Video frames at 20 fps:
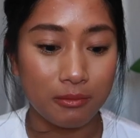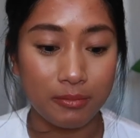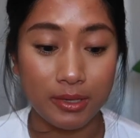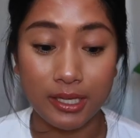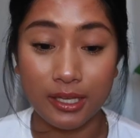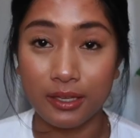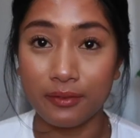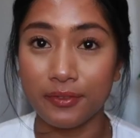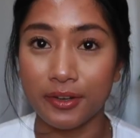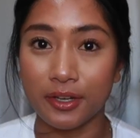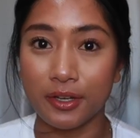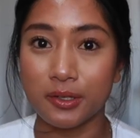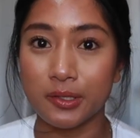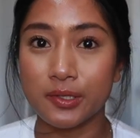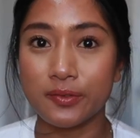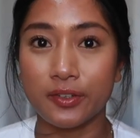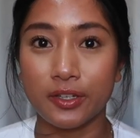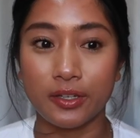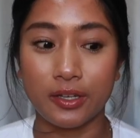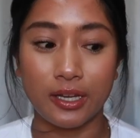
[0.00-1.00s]
making
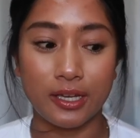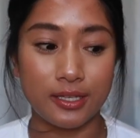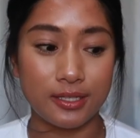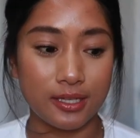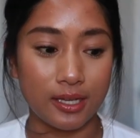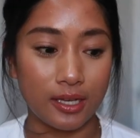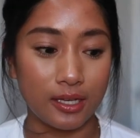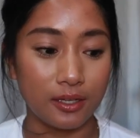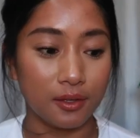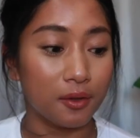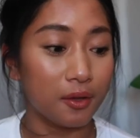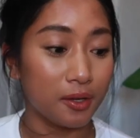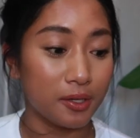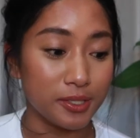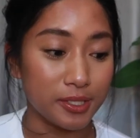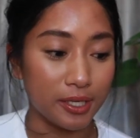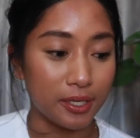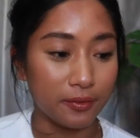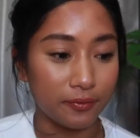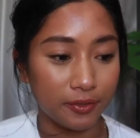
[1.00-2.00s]
videos for you guys and
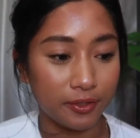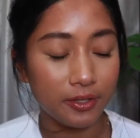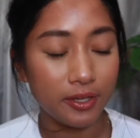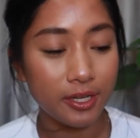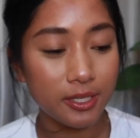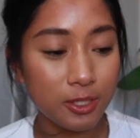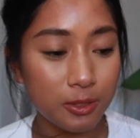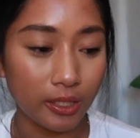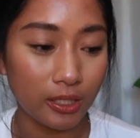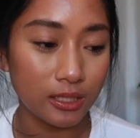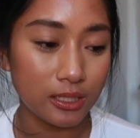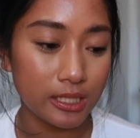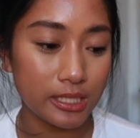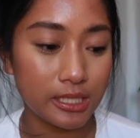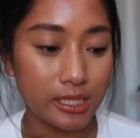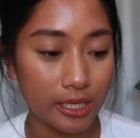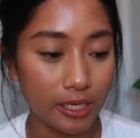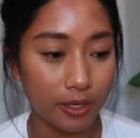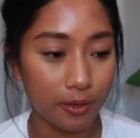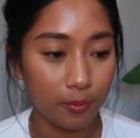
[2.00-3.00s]
content for you guys. But
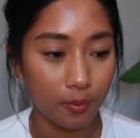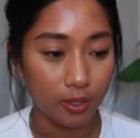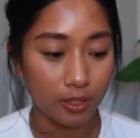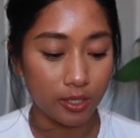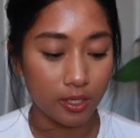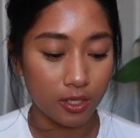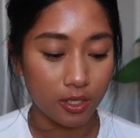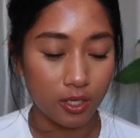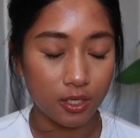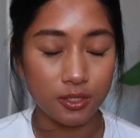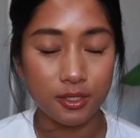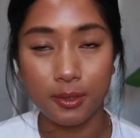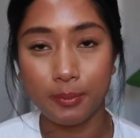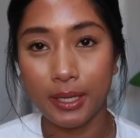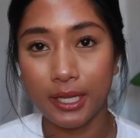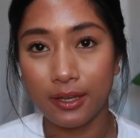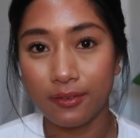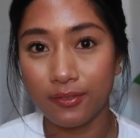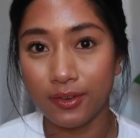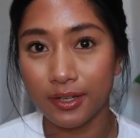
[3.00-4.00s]
today I wanted to
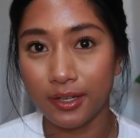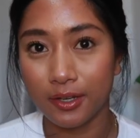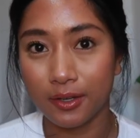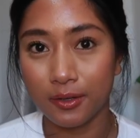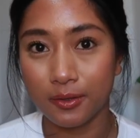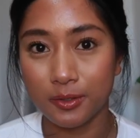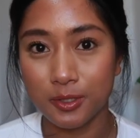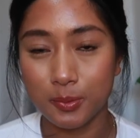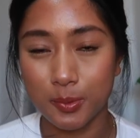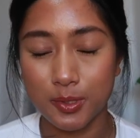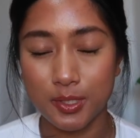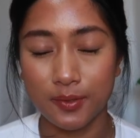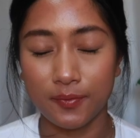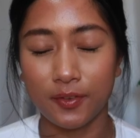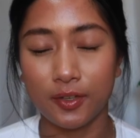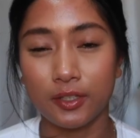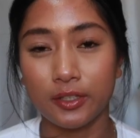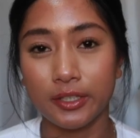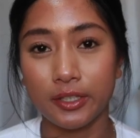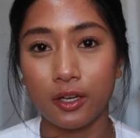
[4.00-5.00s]
make a video
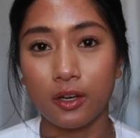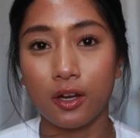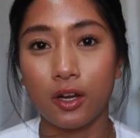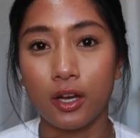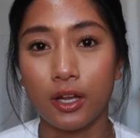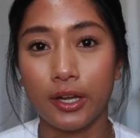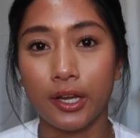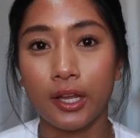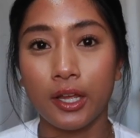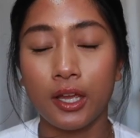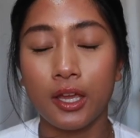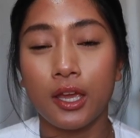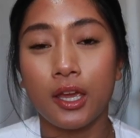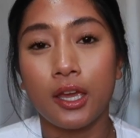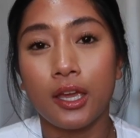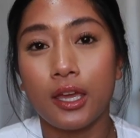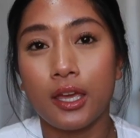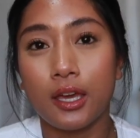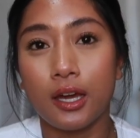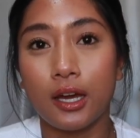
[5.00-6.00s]
specifically on
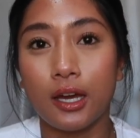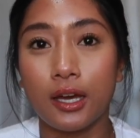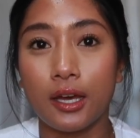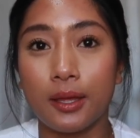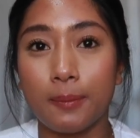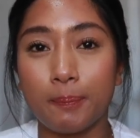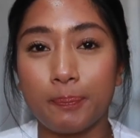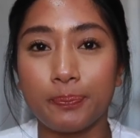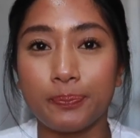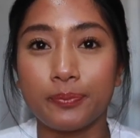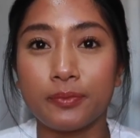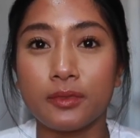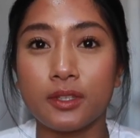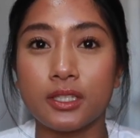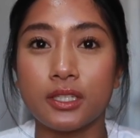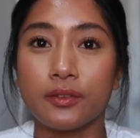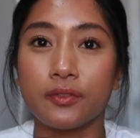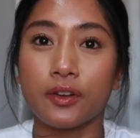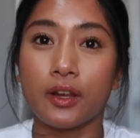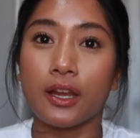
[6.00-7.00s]
the
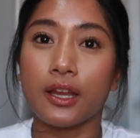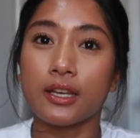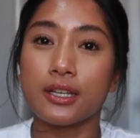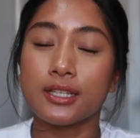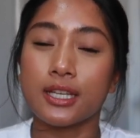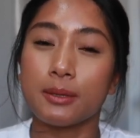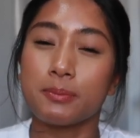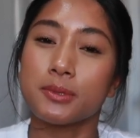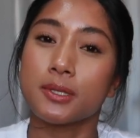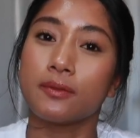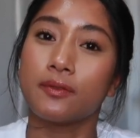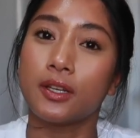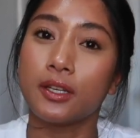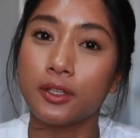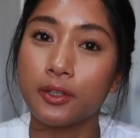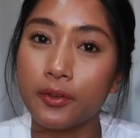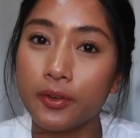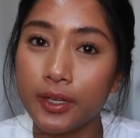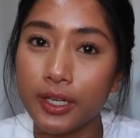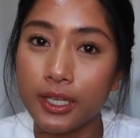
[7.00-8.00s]
different types of
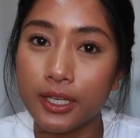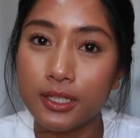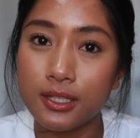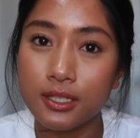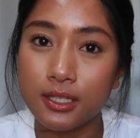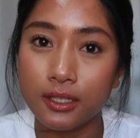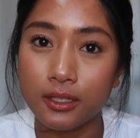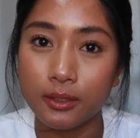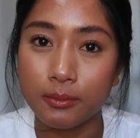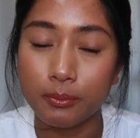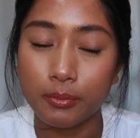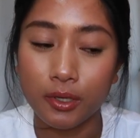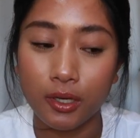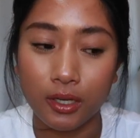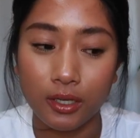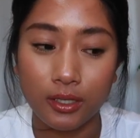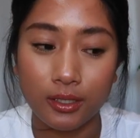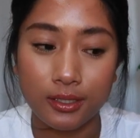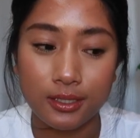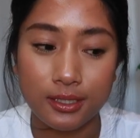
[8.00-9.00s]
ingredients and
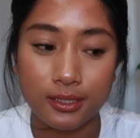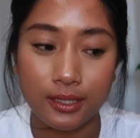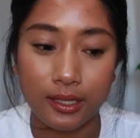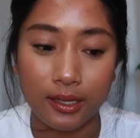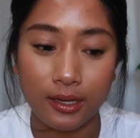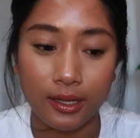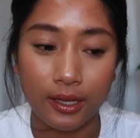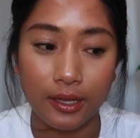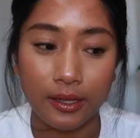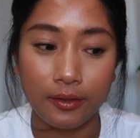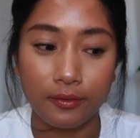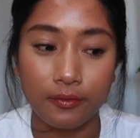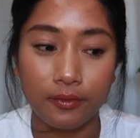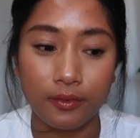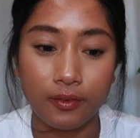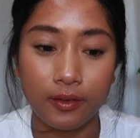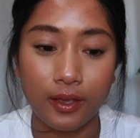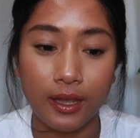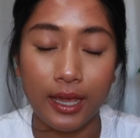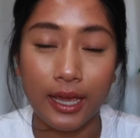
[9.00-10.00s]
products that I've
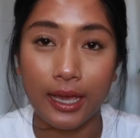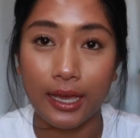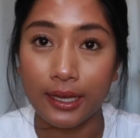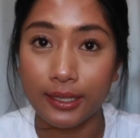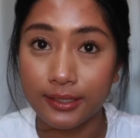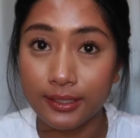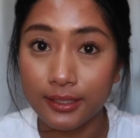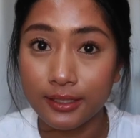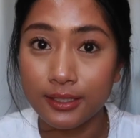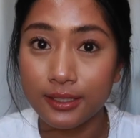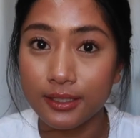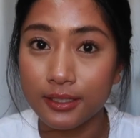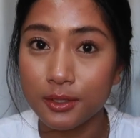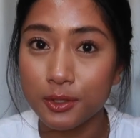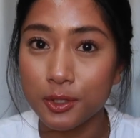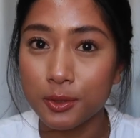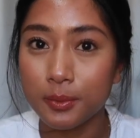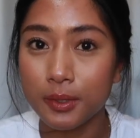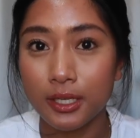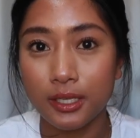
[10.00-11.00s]
added
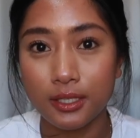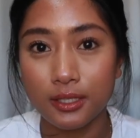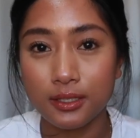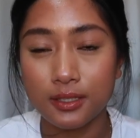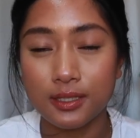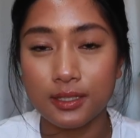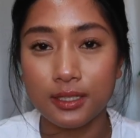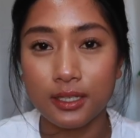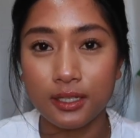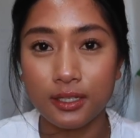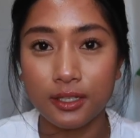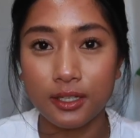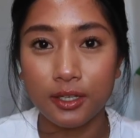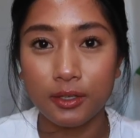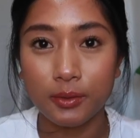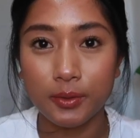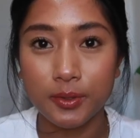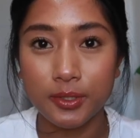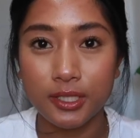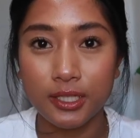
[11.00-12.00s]
into my
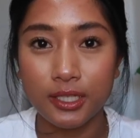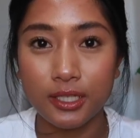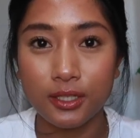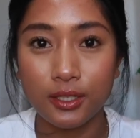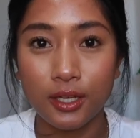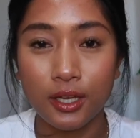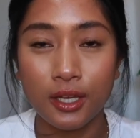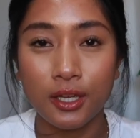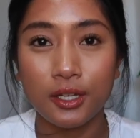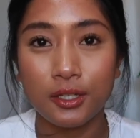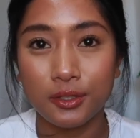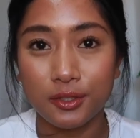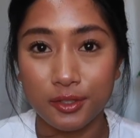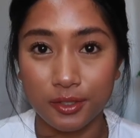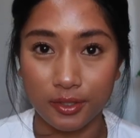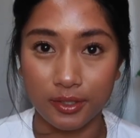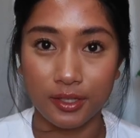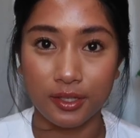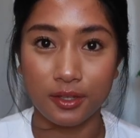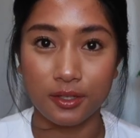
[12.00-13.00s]
skincare routine
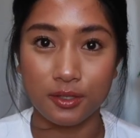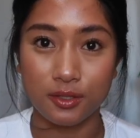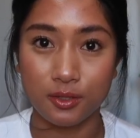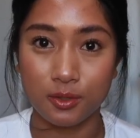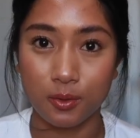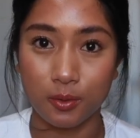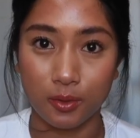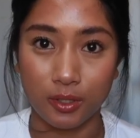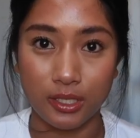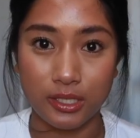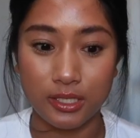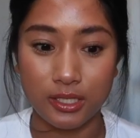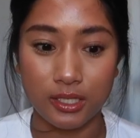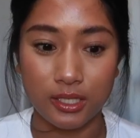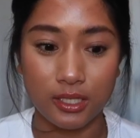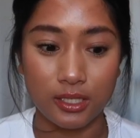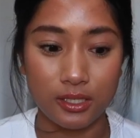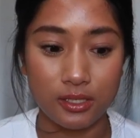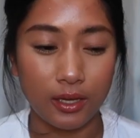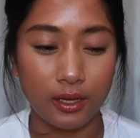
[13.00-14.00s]
during this
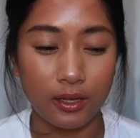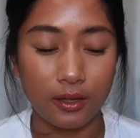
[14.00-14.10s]
quarantine.